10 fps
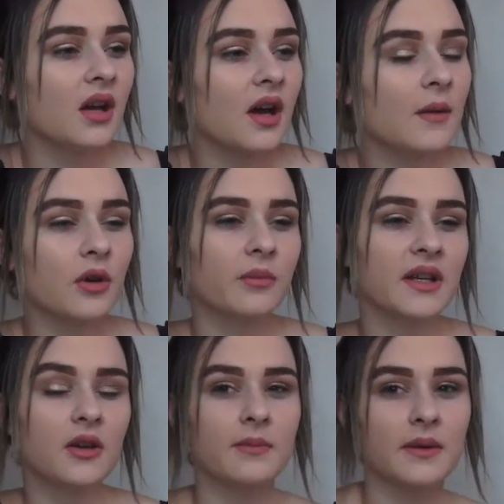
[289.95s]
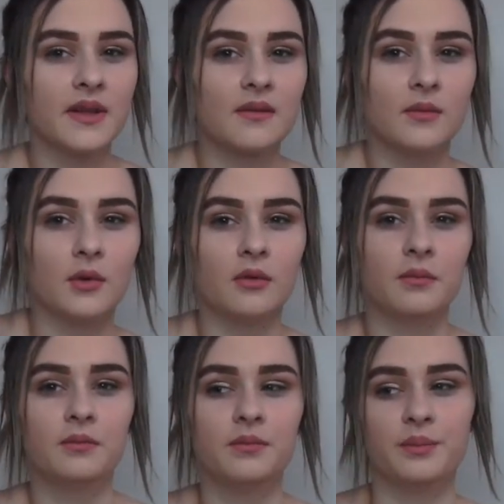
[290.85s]
I'm probably coping with it more
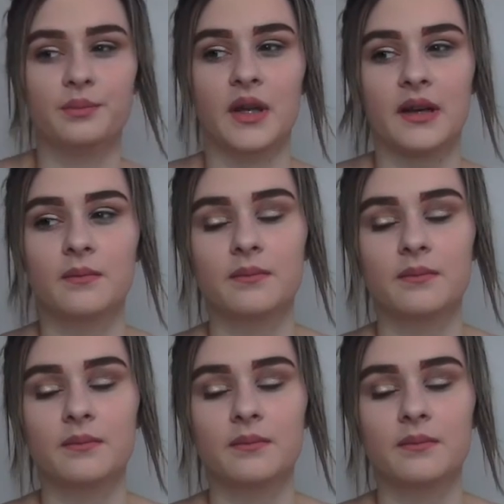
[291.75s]
like